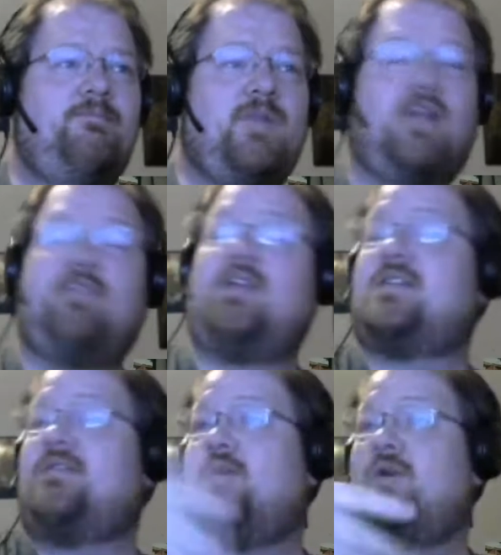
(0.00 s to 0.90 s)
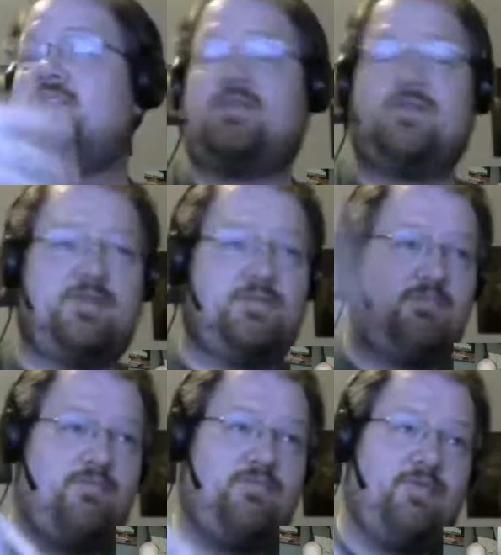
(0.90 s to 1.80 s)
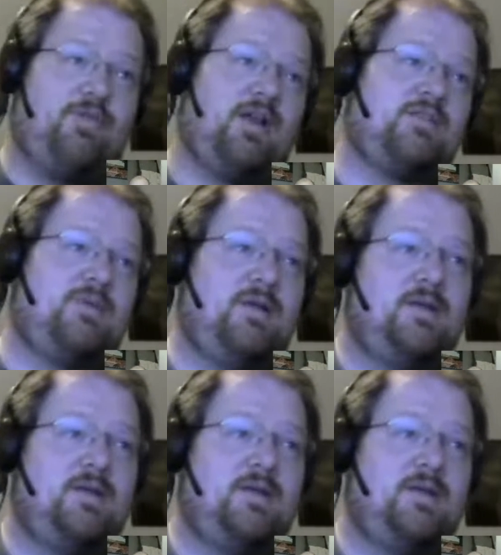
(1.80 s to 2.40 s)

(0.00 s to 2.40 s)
And if you guys have any questions, feel free to ask me.